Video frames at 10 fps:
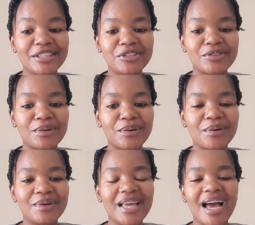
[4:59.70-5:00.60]

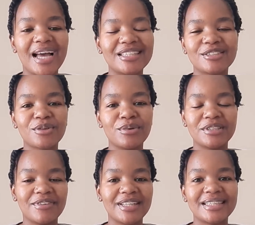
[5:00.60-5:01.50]
So yeah, I just
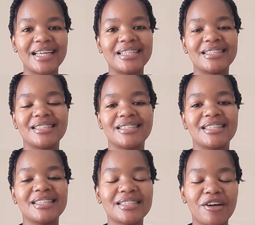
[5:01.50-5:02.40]
always felt that
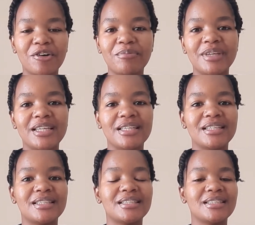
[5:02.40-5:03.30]
this can't be it.